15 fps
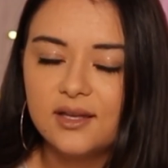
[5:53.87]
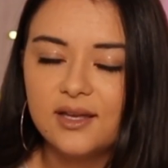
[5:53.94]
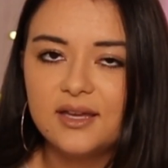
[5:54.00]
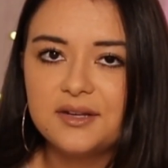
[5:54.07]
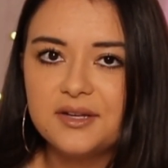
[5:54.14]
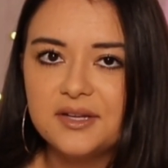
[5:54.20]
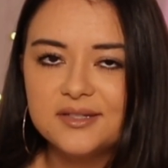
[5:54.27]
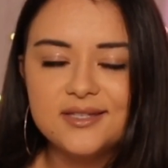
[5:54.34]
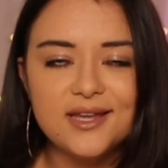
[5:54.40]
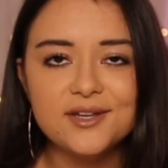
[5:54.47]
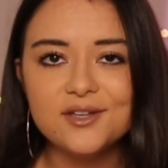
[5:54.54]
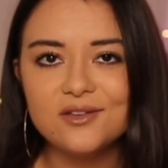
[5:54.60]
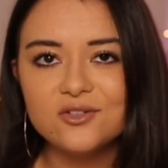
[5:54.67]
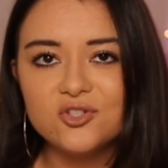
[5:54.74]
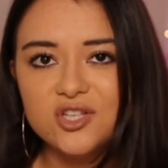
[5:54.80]
And
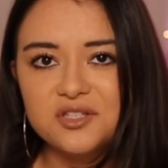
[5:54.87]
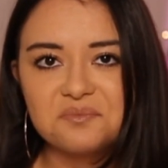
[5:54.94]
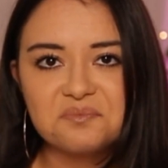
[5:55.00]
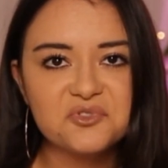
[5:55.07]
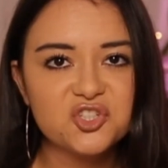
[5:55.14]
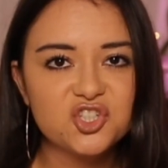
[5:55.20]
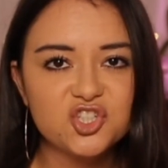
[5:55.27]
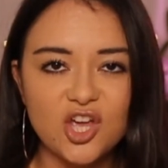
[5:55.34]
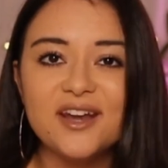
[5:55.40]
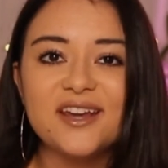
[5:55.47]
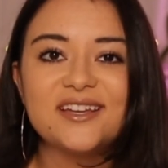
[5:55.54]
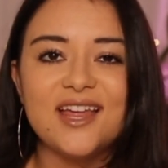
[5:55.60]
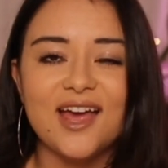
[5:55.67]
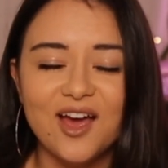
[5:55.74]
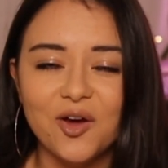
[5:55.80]
Nintendo just shut
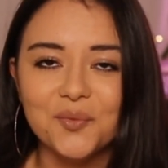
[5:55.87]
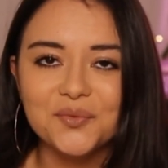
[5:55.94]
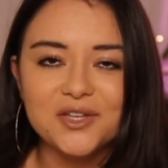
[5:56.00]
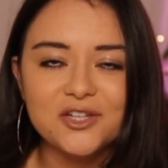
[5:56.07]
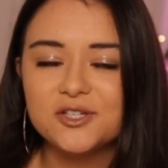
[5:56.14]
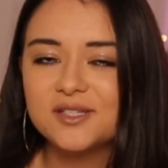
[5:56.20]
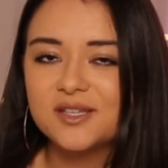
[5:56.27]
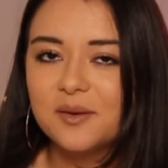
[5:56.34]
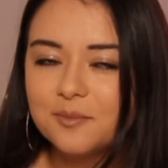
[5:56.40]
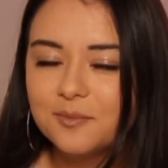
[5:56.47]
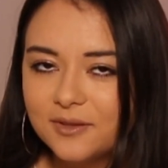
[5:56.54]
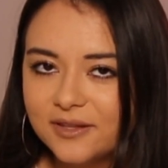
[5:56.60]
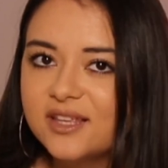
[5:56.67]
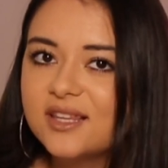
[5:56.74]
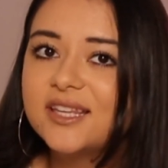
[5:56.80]
it down. They just
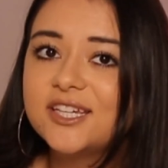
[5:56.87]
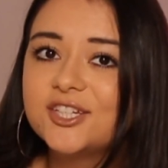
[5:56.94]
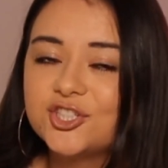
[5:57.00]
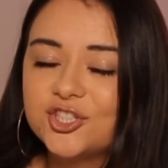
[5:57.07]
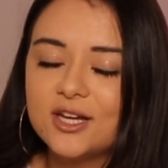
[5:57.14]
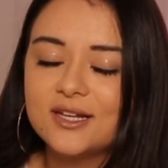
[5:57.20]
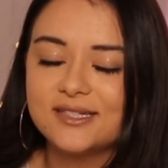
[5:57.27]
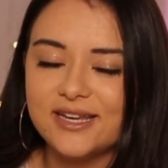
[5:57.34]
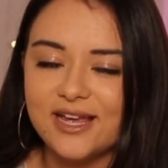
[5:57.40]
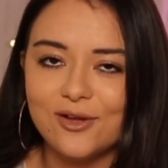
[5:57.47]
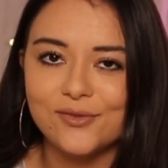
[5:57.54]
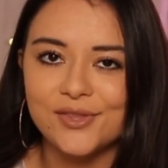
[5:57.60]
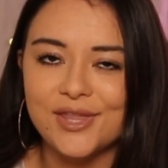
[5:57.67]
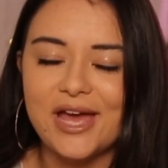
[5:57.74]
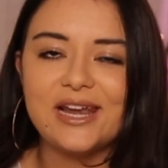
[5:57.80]
completely shut
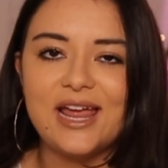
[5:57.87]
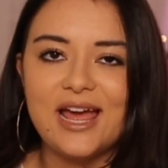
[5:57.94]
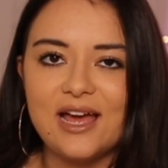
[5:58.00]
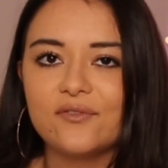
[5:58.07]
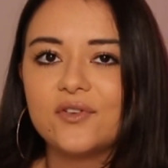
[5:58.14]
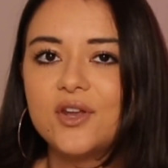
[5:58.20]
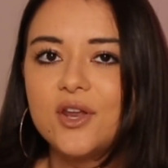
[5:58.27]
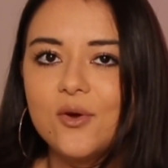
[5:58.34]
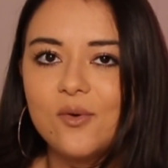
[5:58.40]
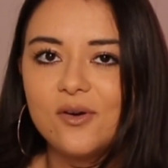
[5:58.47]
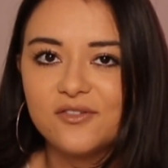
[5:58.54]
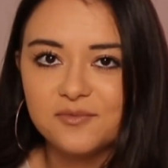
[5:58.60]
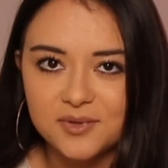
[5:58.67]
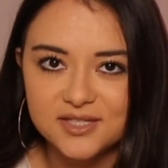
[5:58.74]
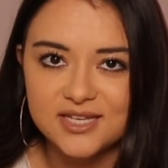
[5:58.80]
down that avenue
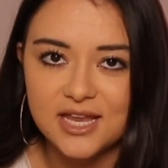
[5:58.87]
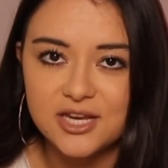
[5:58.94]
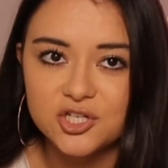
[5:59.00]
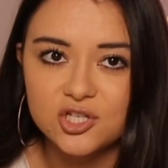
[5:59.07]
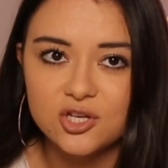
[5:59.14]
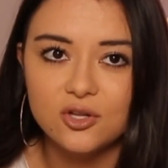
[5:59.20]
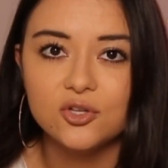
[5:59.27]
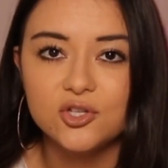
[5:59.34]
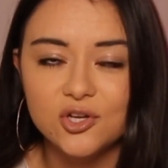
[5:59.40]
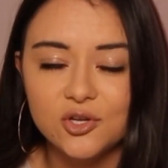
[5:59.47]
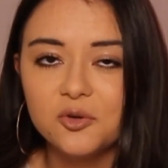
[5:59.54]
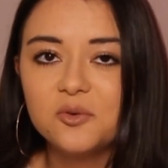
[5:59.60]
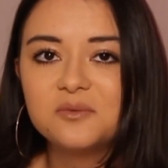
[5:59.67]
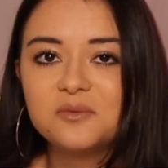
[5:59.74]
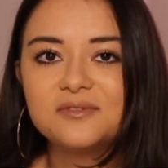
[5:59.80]
of potential
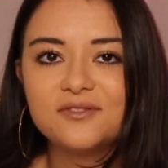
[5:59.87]
new